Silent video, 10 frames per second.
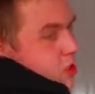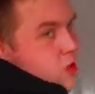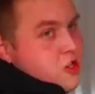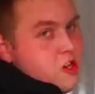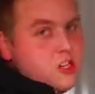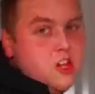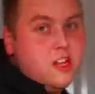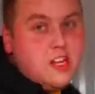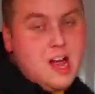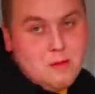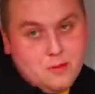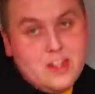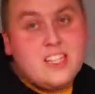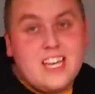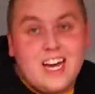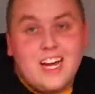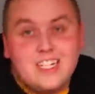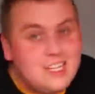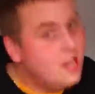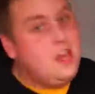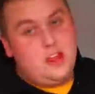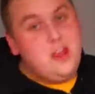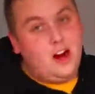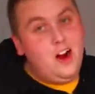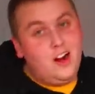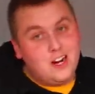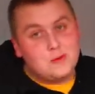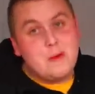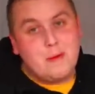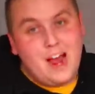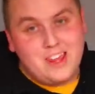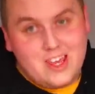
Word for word: storage units all the time and if we see guns they're ours we buy the